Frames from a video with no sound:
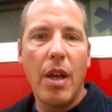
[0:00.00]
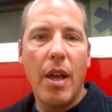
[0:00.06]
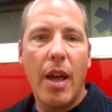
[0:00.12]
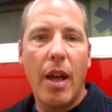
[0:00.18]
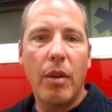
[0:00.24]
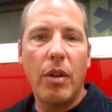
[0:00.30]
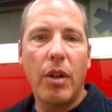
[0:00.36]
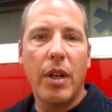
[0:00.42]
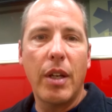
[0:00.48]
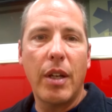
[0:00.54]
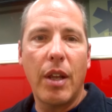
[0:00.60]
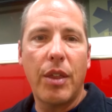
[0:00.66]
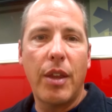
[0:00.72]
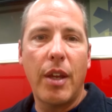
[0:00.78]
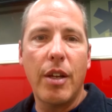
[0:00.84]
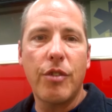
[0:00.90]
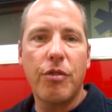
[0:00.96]
and looking
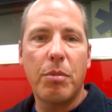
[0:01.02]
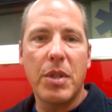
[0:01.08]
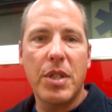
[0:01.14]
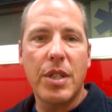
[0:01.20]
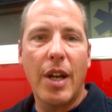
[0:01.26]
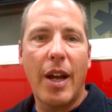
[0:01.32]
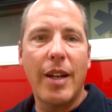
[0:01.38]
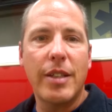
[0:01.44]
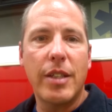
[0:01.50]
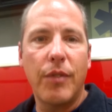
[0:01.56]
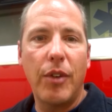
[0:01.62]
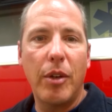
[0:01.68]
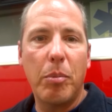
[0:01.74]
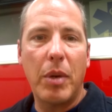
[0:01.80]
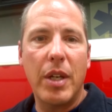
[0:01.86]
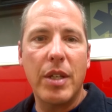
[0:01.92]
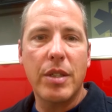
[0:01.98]
at things from a
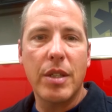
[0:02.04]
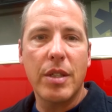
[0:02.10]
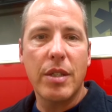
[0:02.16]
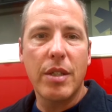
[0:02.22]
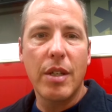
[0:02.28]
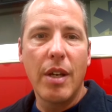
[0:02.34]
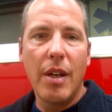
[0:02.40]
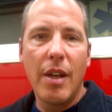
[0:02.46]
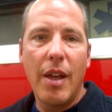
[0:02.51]
scientific basis,